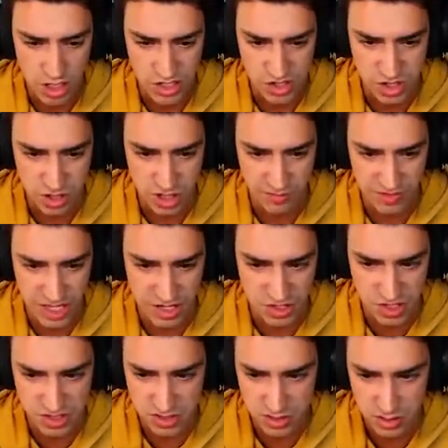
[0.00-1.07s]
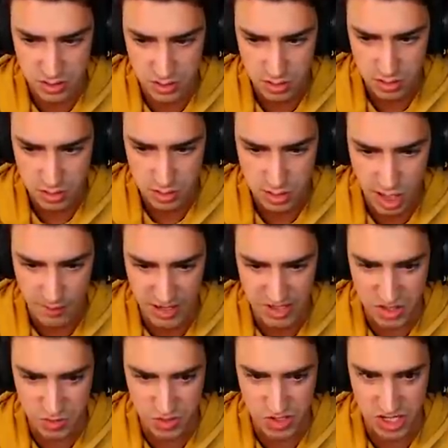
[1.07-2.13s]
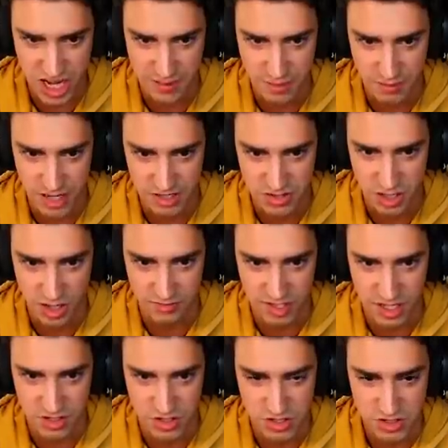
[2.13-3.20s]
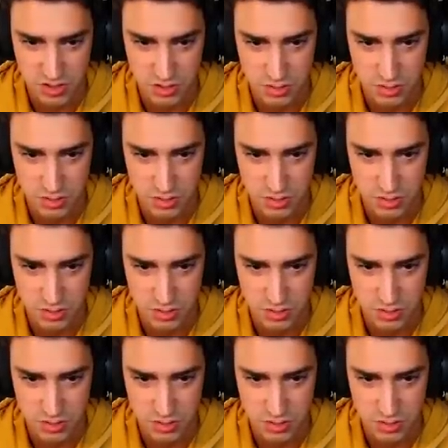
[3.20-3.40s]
I just turned off the engines. I meant to switch the camera, but I turned off the engines.